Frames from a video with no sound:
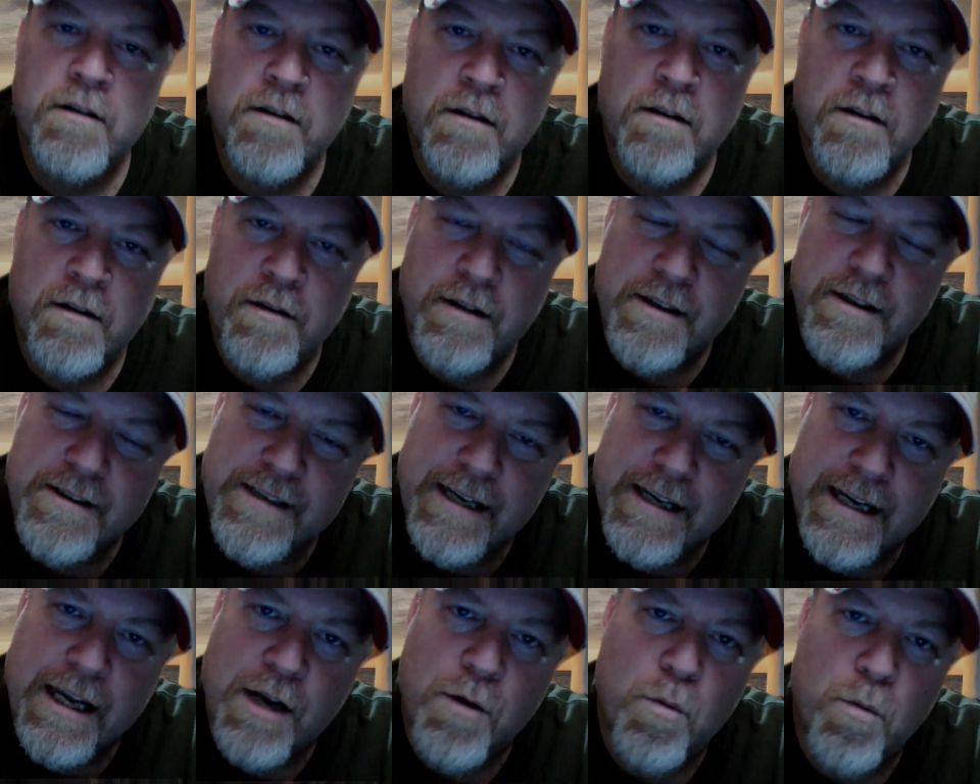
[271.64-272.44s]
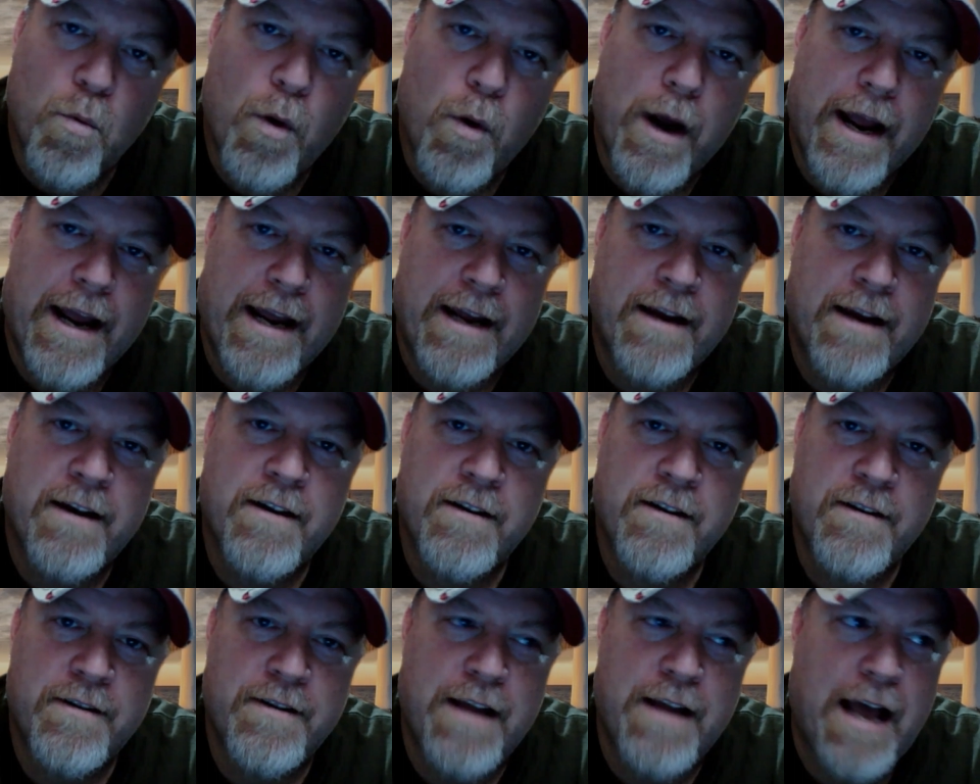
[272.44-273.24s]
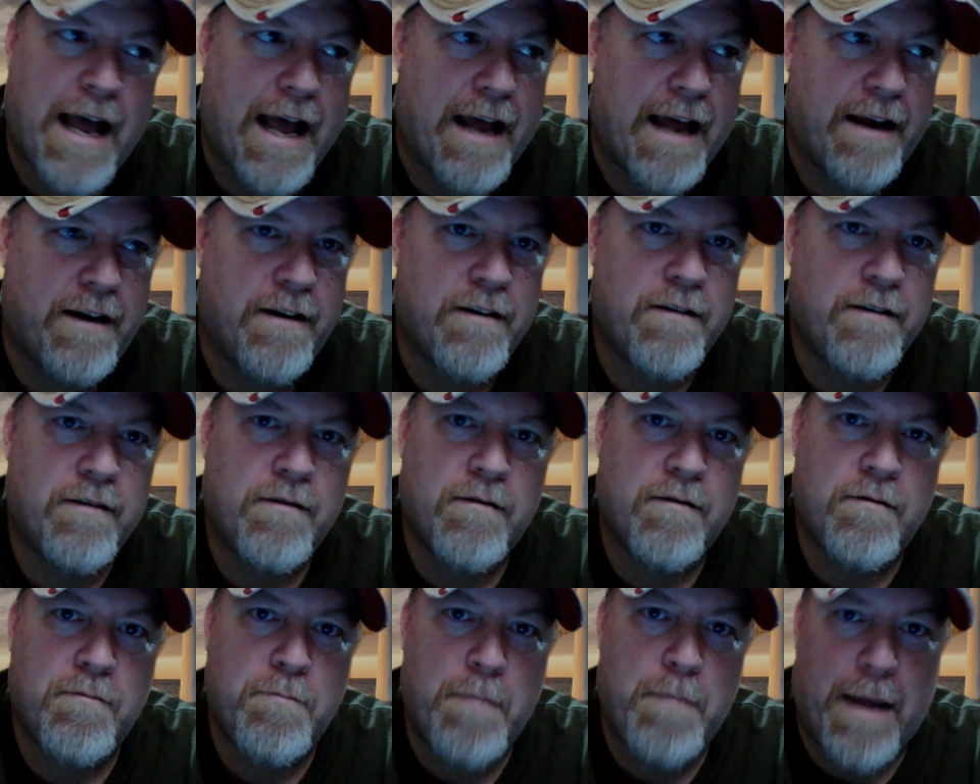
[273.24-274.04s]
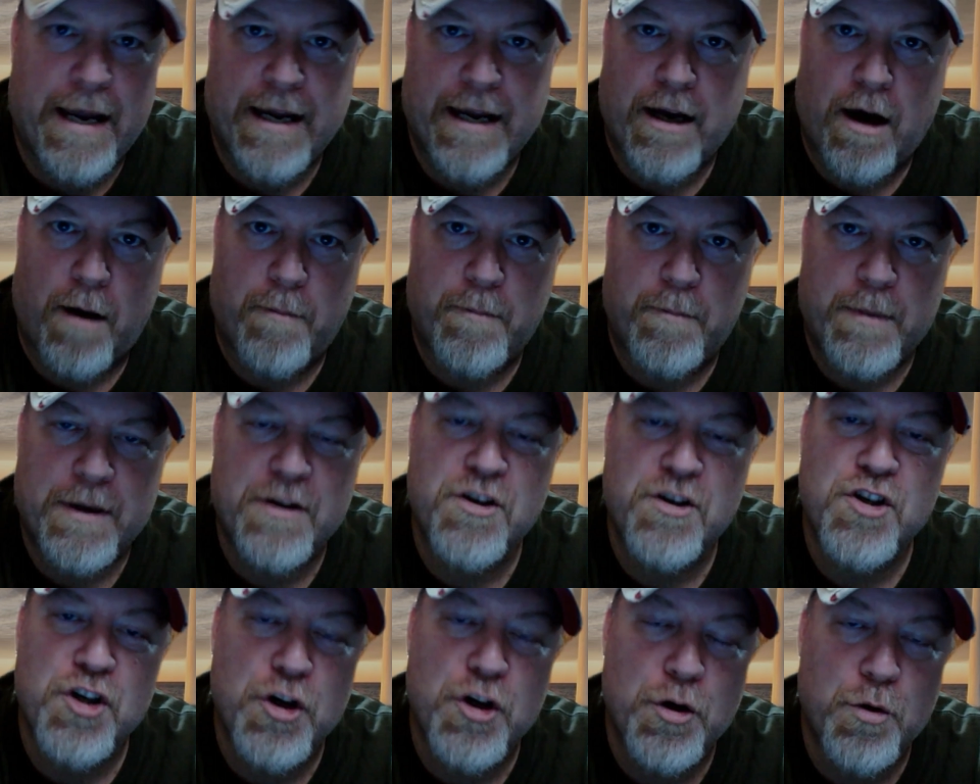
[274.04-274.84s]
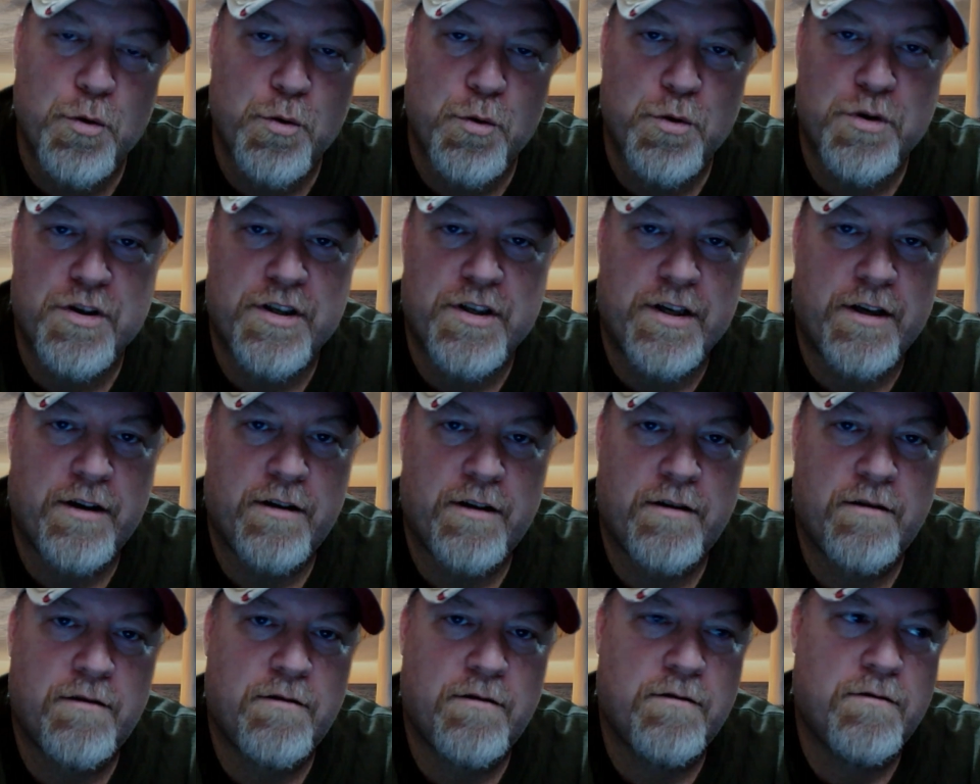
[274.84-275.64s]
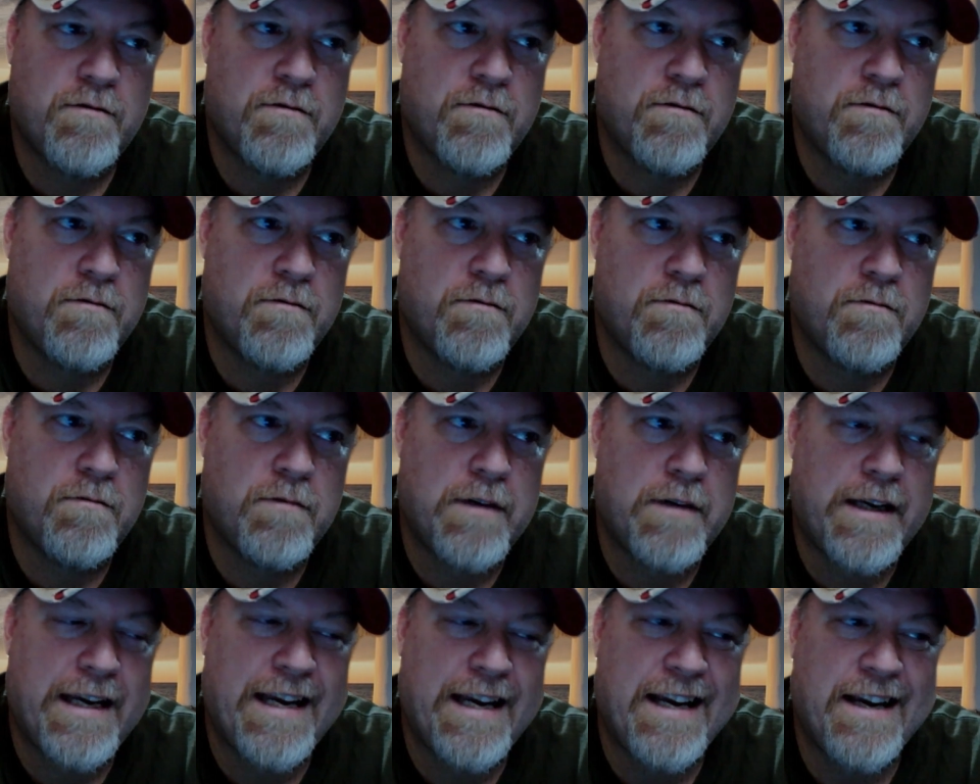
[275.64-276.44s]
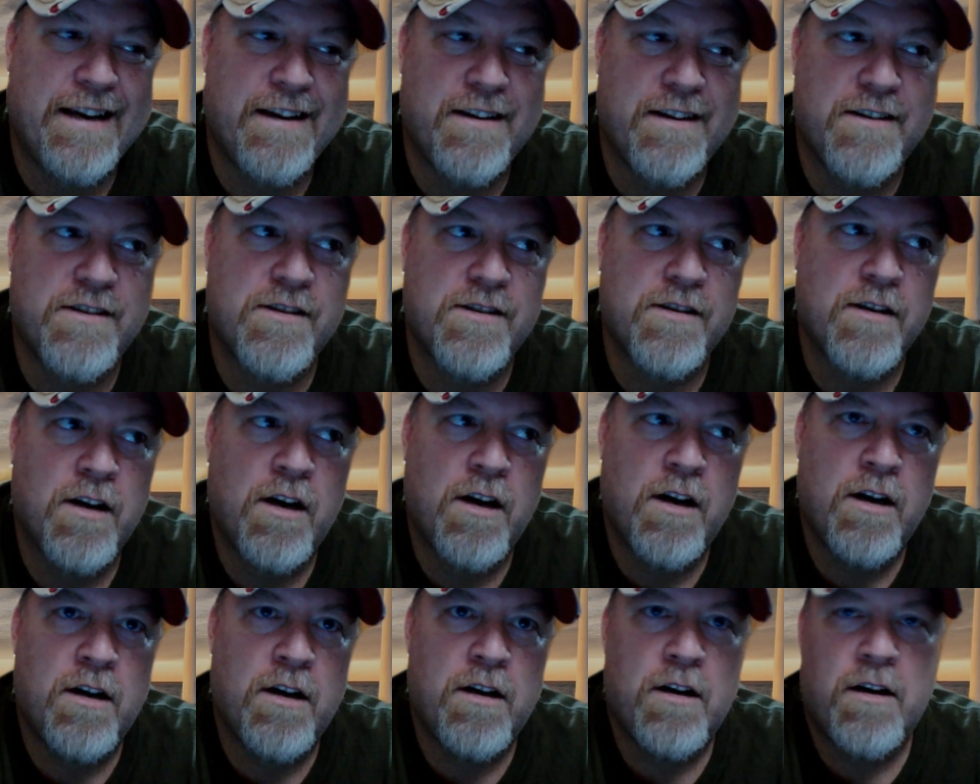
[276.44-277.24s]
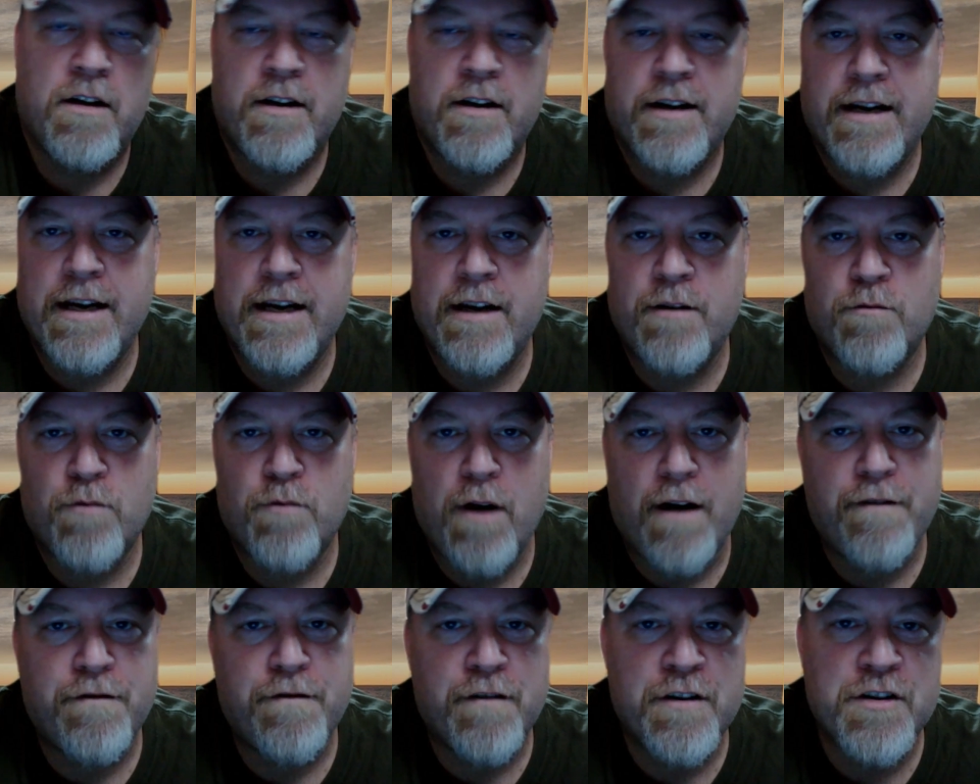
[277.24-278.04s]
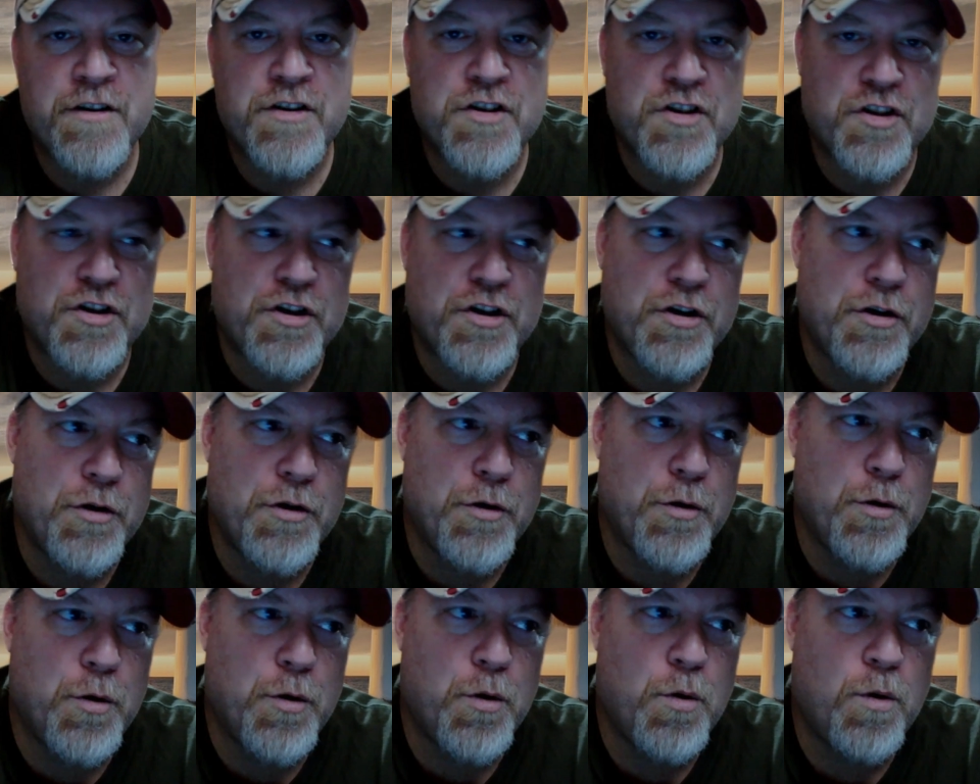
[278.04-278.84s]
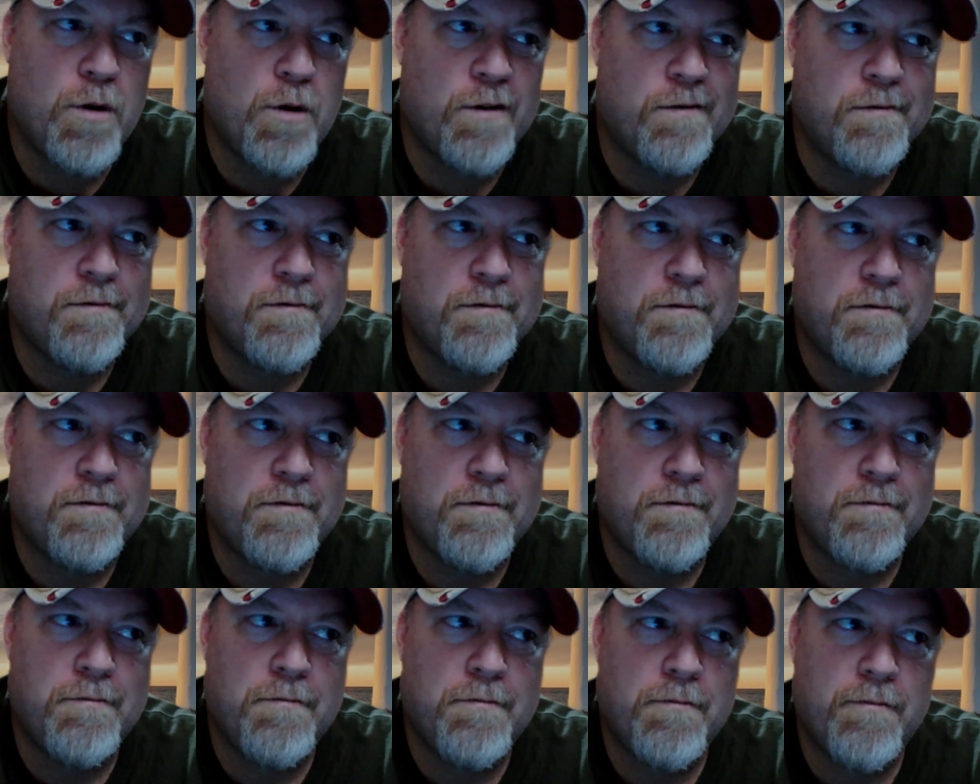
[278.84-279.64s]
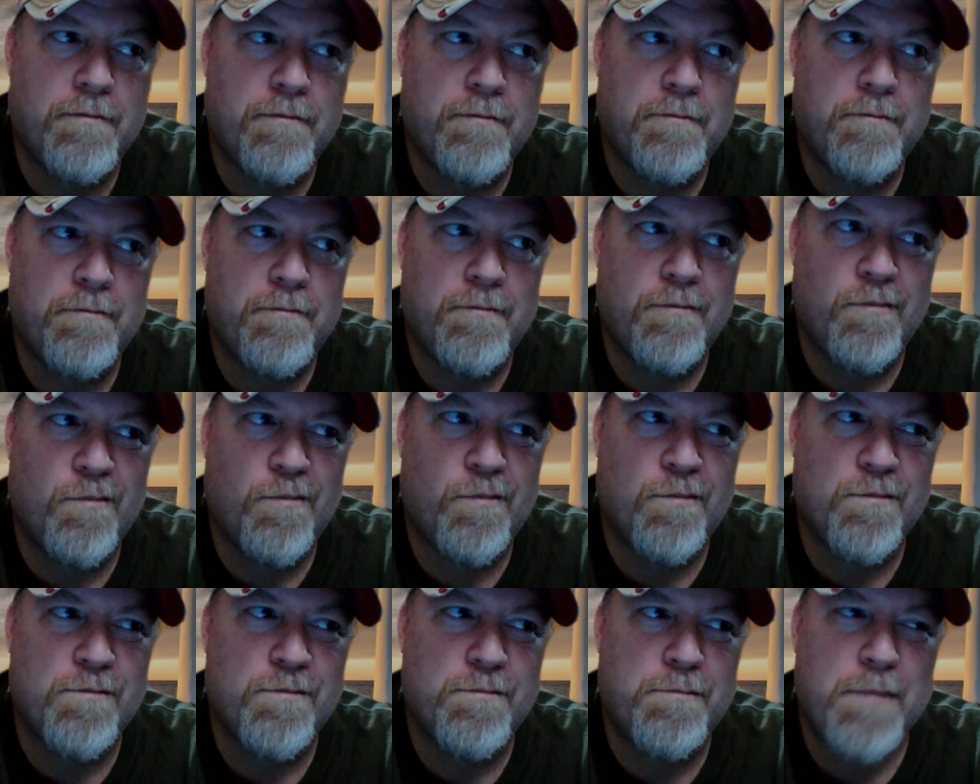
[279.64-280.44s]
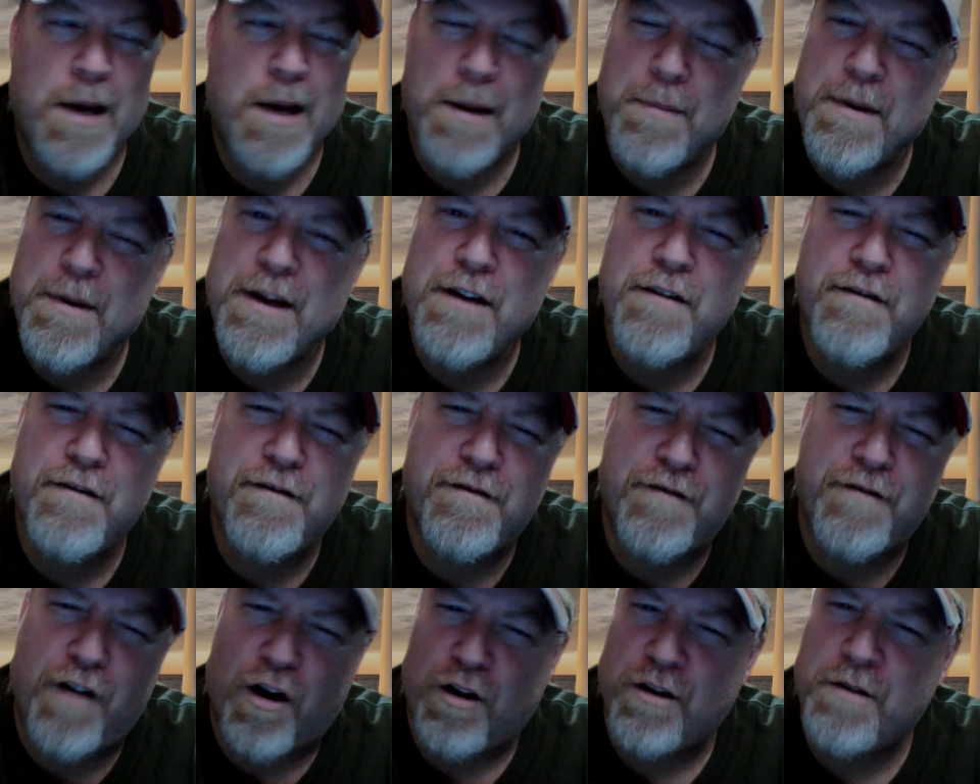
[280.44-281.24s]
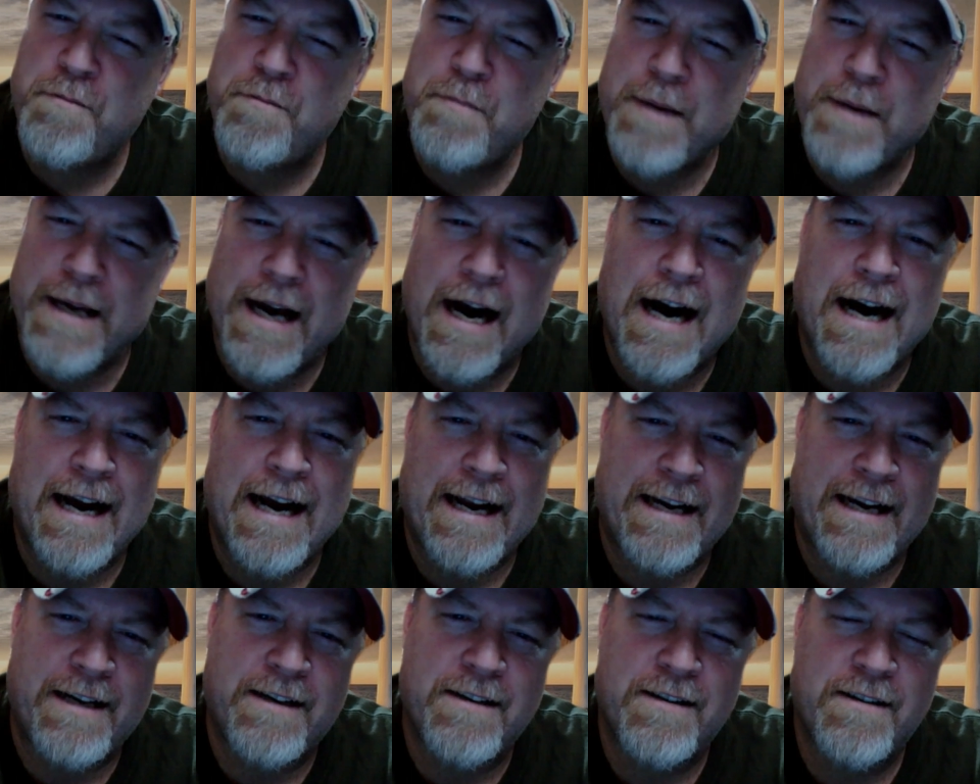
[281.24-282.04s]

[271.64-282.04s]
The second way that make up is used is in reference to maybe you've fallen behind.